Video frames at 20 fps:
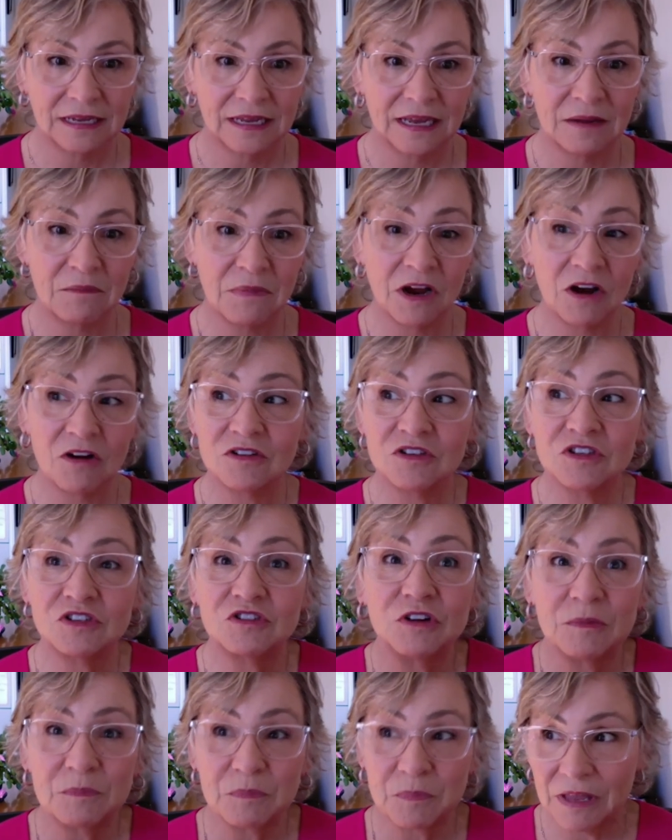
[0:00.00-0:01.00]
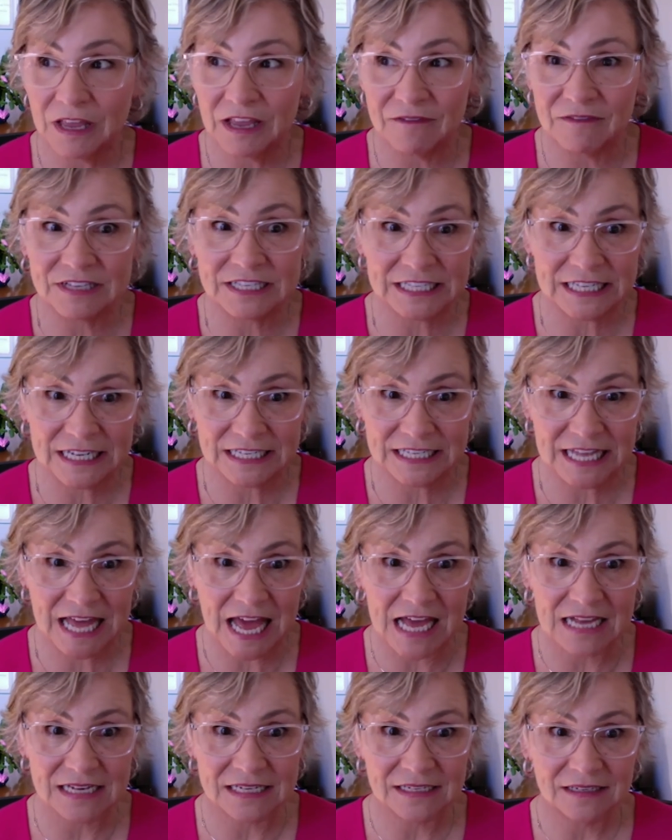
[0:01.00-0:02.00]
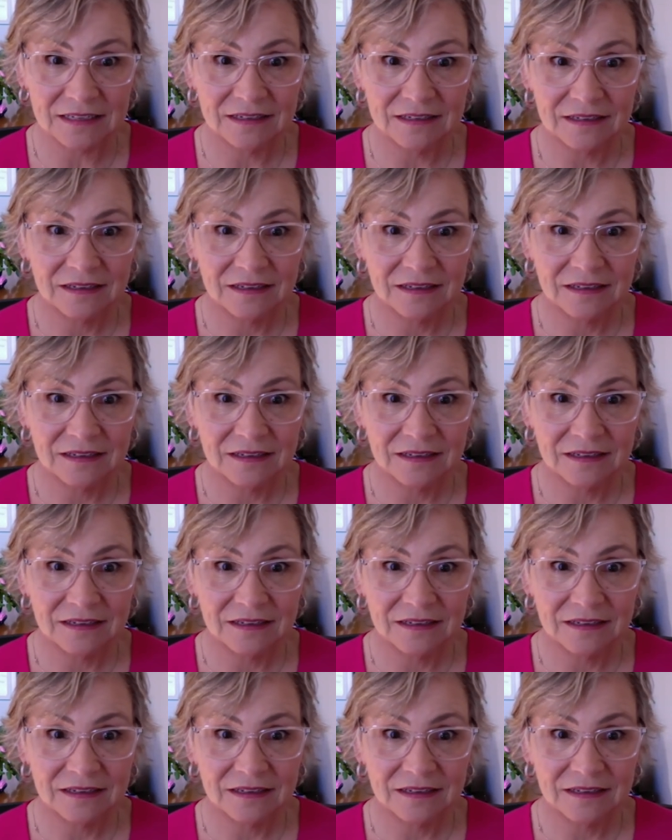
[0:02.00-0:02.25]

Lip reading: And Meryl Streep even says that.